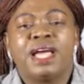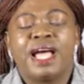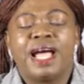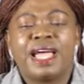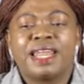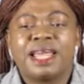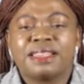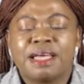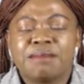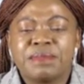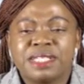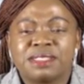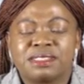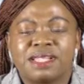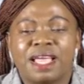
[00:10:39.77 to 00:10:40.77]
Another
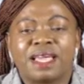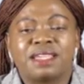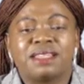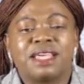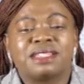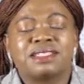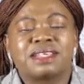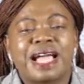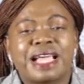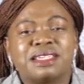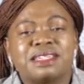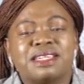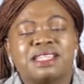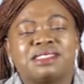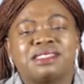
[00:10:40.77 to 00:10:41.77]
mistake that
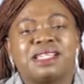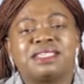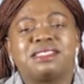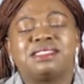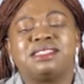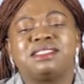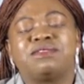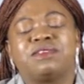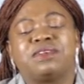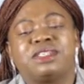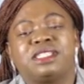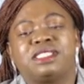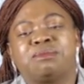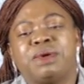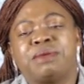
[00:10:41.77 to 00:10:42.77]
candidates that sit for
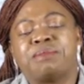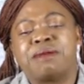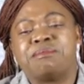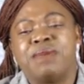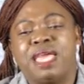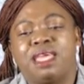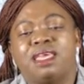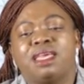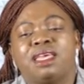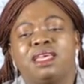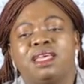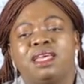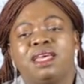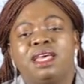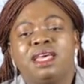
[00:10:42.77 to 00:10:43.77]
this paper
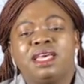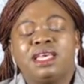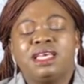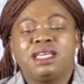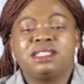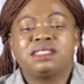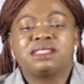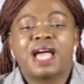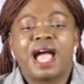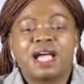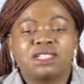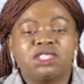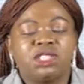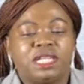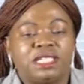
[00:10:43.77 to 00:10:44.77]
make is
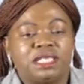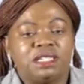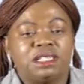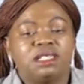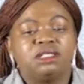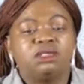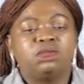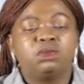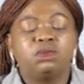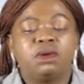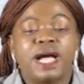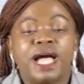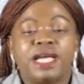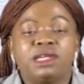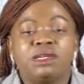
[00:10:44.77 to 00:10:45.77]
actually
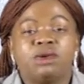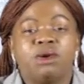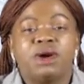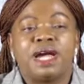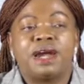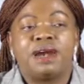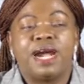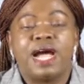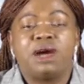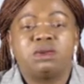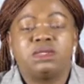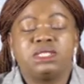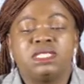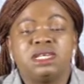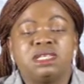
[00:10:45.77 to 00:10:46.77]
to idle
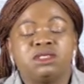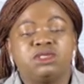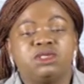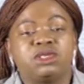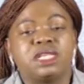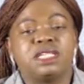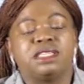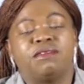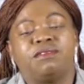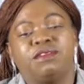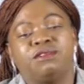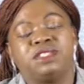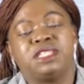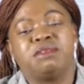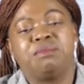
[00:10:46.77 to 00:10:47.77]
around during the
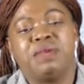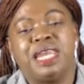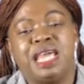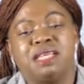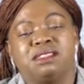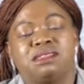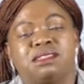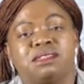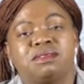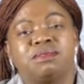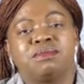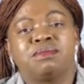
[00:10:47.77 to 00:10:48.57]
15 minutes,